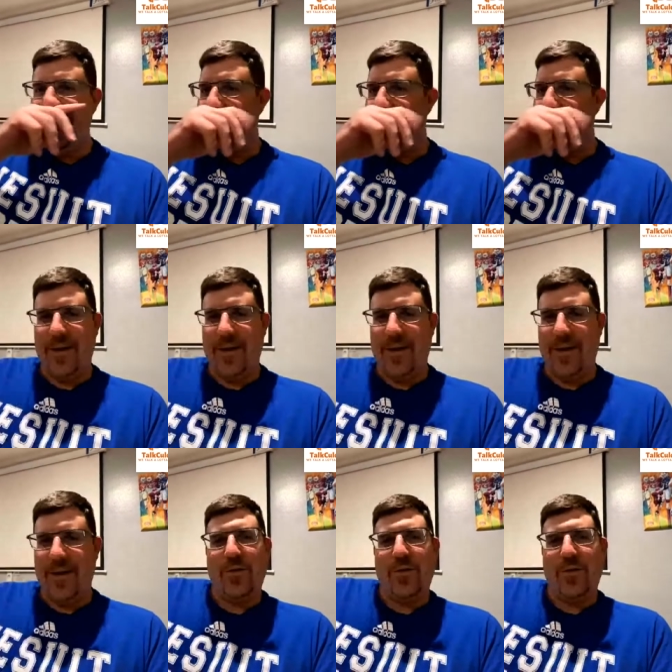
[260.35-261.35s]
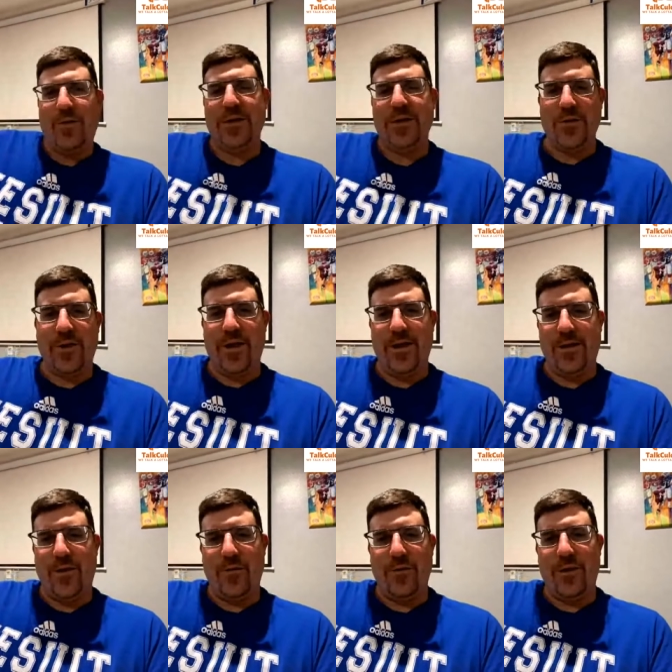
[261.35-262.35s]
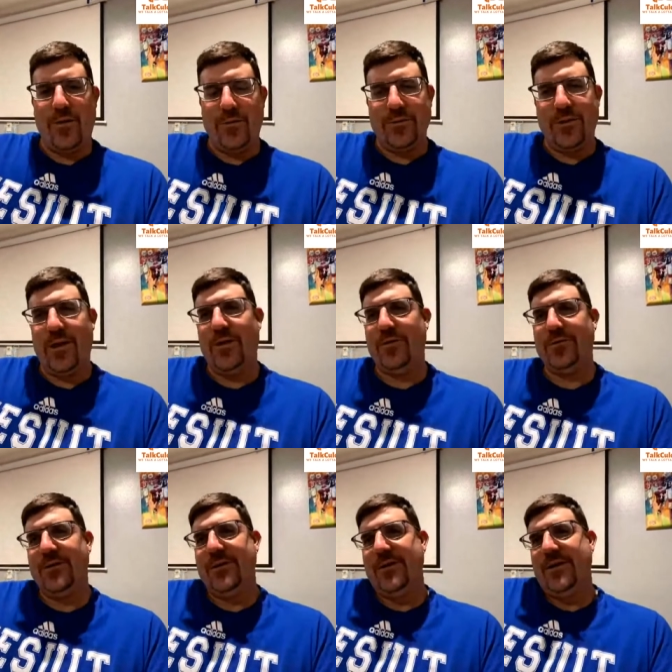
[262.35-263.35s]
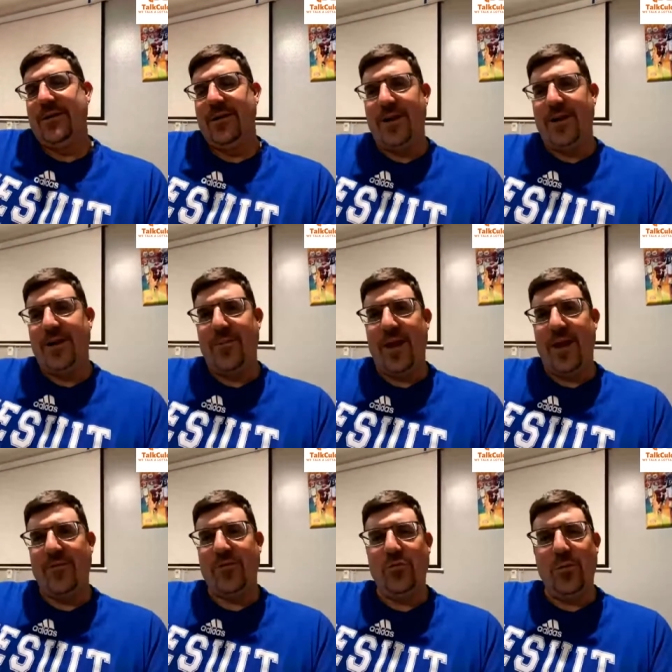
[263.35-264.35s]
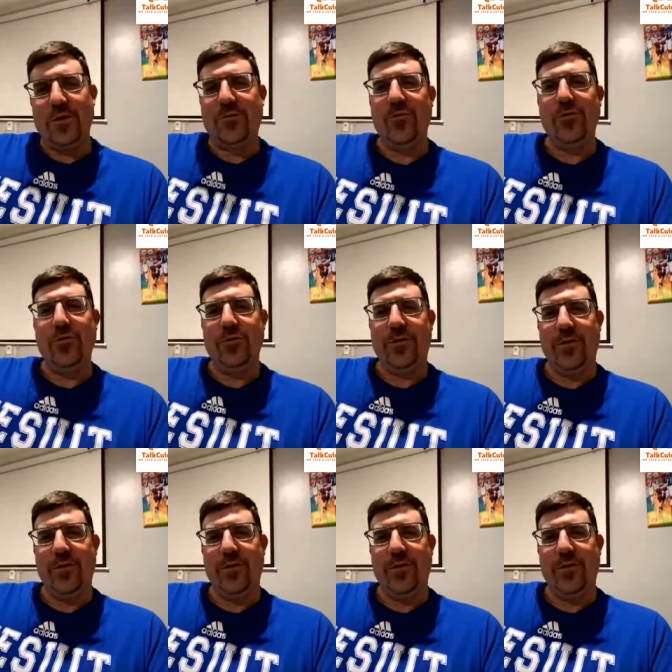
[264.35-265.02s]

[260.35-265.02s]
Uh, I think the group does okay. They don't they don't they don't they're not begging for too much food.